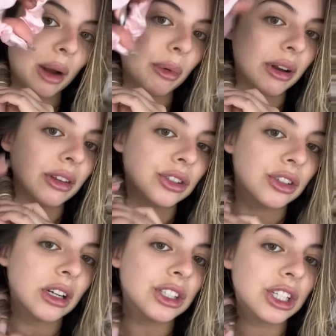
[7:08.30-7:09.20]
didn't give me a
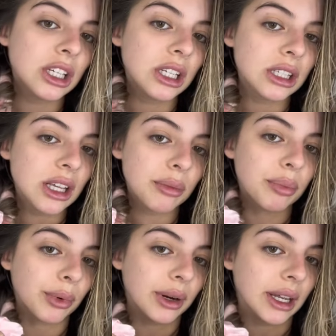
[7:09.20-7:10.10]
headache. It didn't feel like
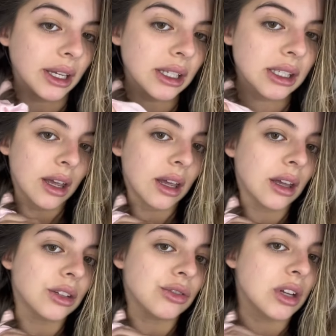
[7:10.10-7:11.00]
I had anything on my
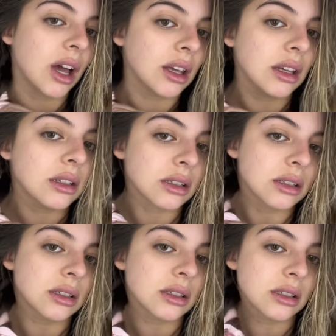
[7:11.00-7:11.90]
head. Y'all know your girl